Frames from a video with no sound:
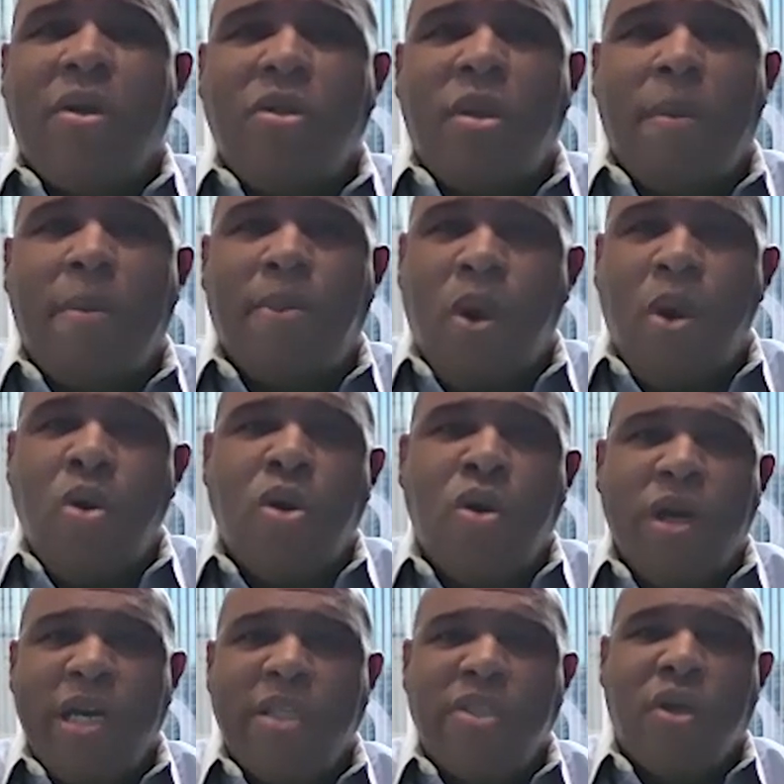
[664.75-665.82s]
The
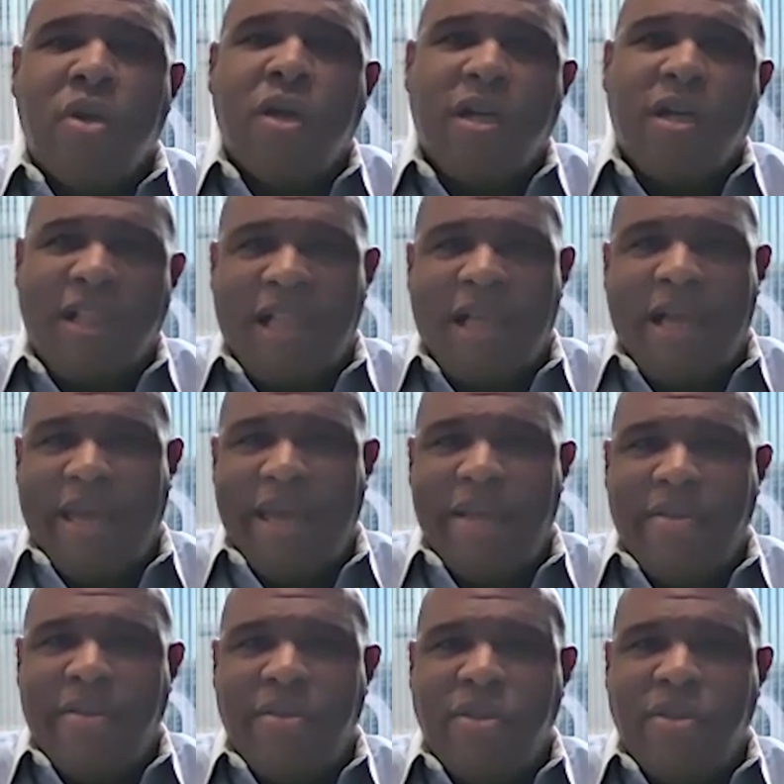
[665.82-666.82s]
broker is our client.